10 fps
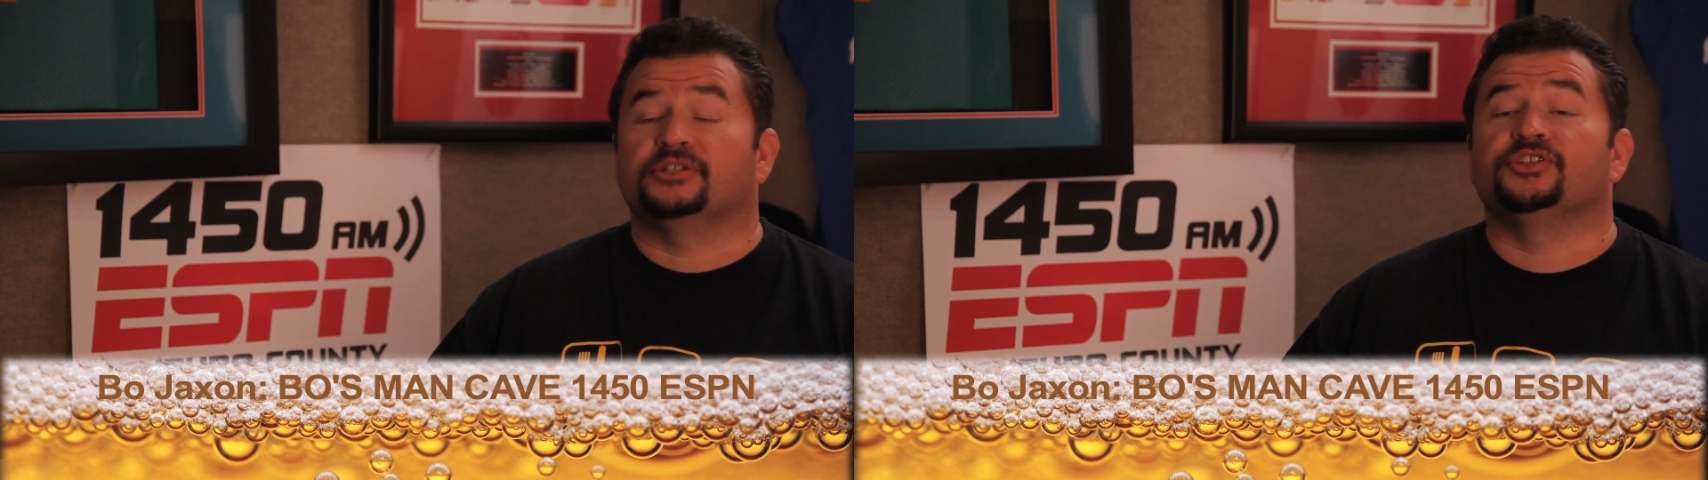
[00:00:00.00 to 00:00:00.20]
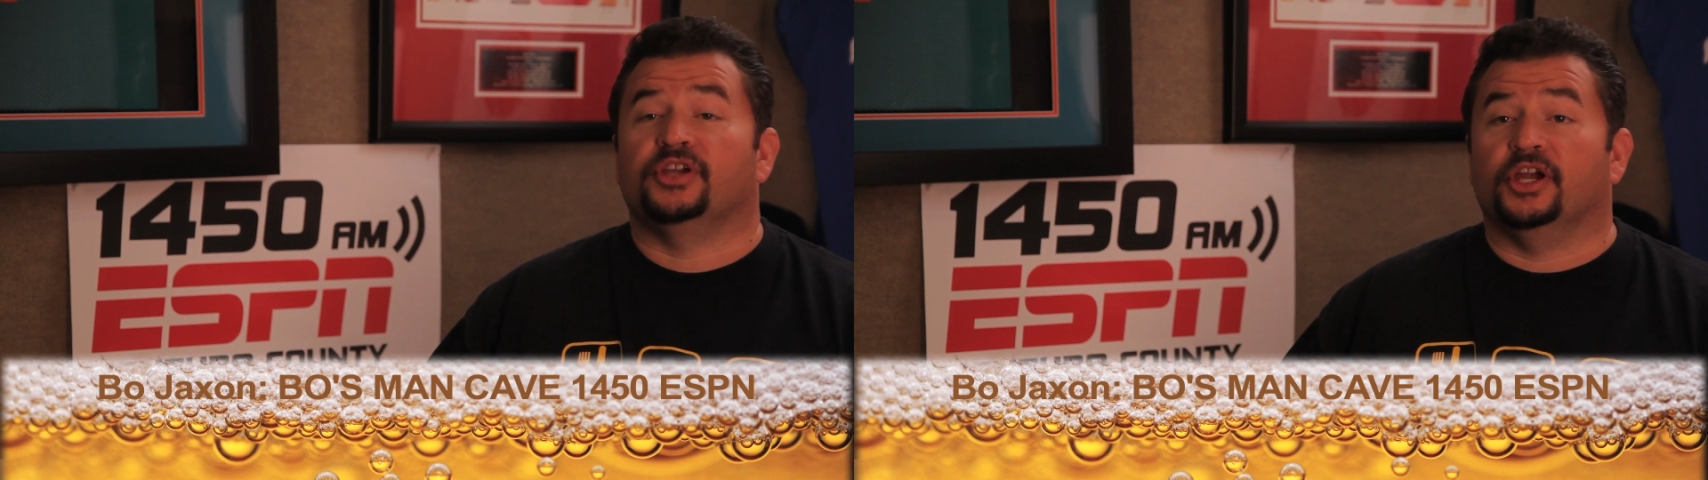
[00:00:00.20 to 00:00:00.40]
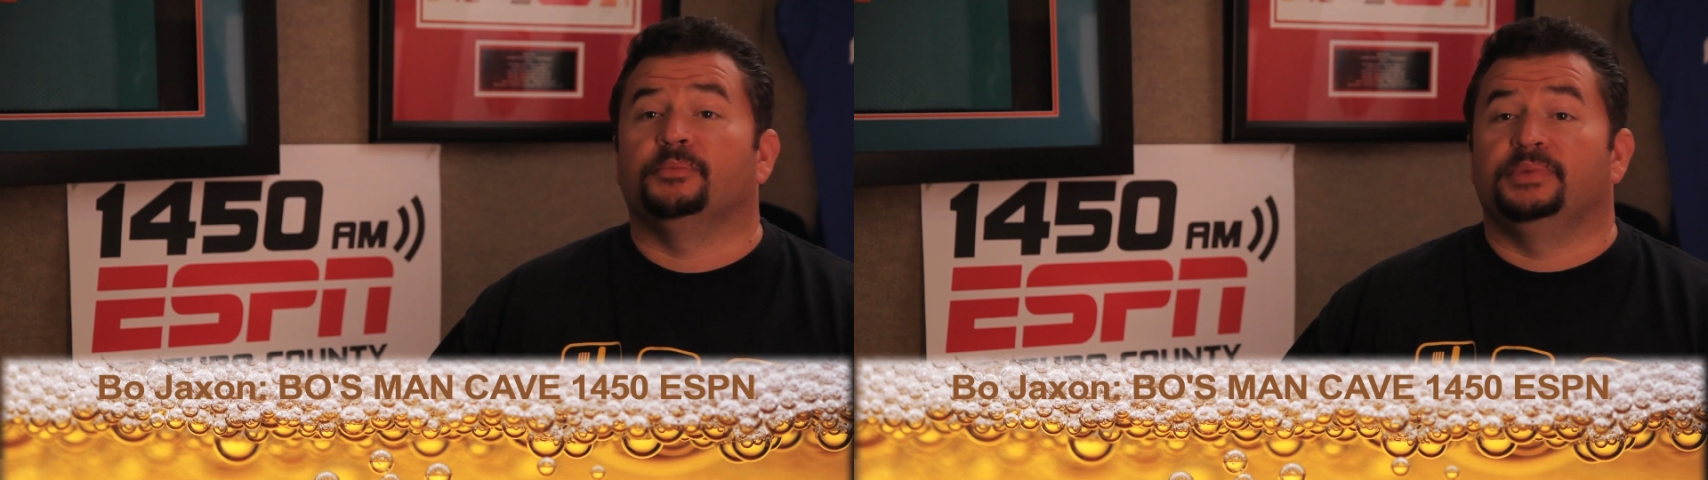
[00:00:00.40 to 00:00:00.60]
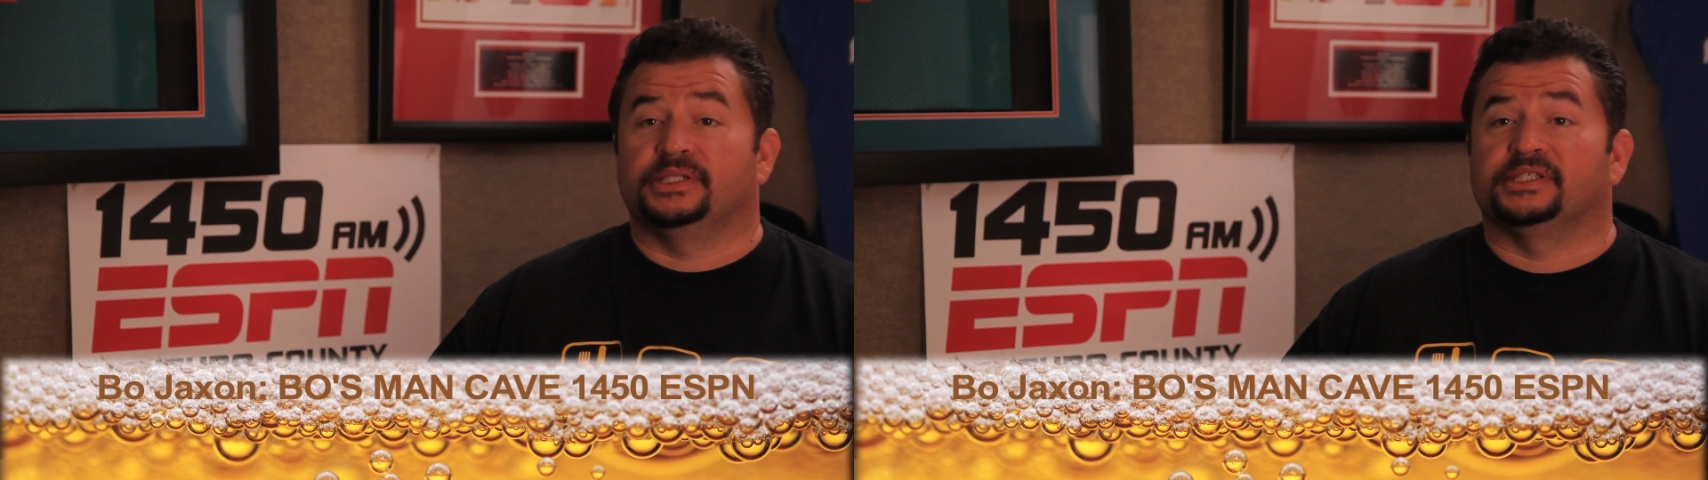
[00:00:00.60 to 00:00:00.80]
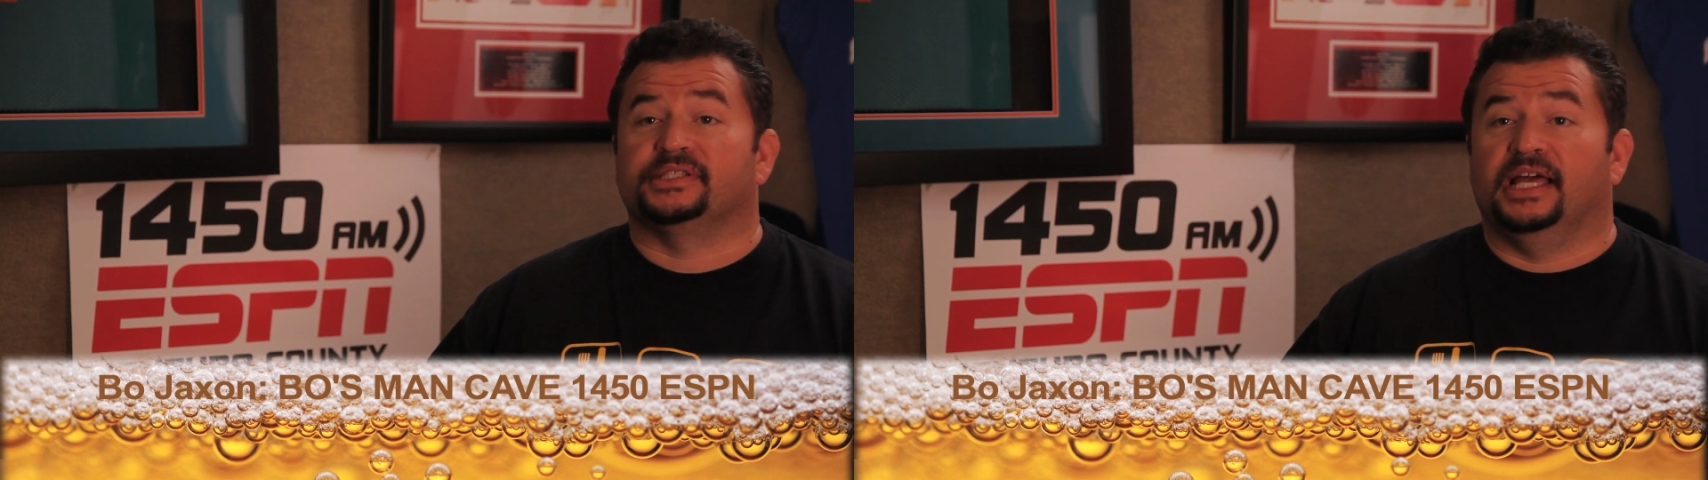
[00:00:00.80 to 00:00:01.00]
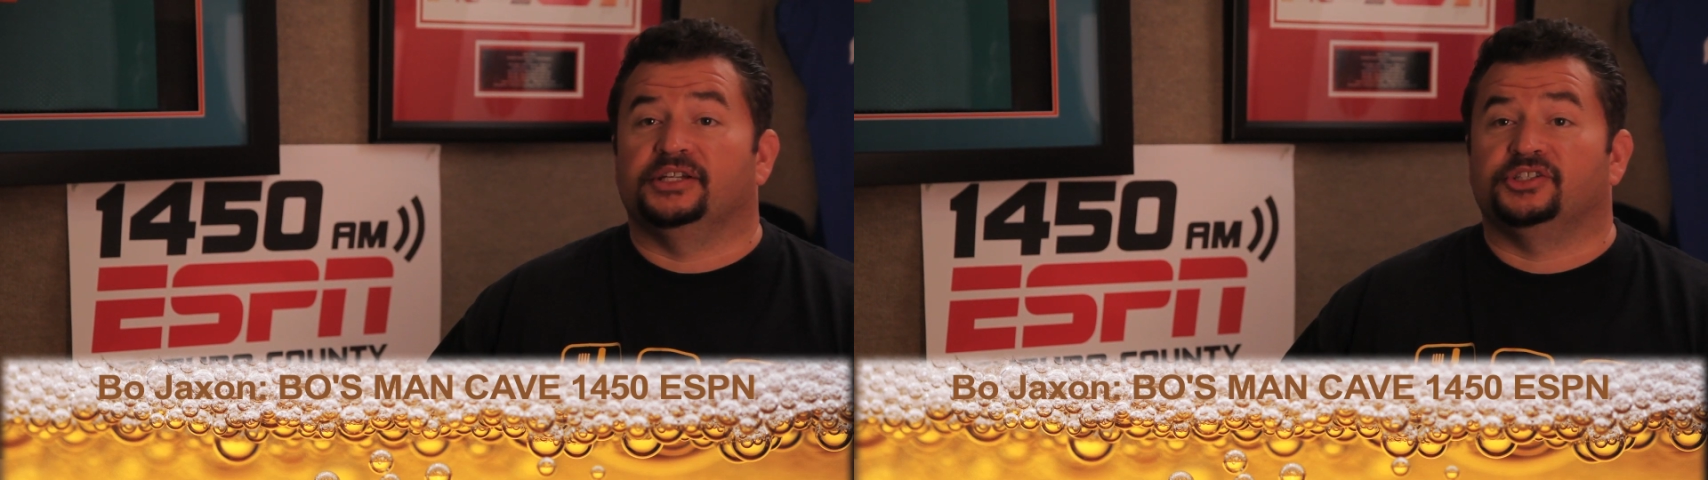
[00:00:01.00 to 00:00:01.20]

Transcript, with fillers: took care of business last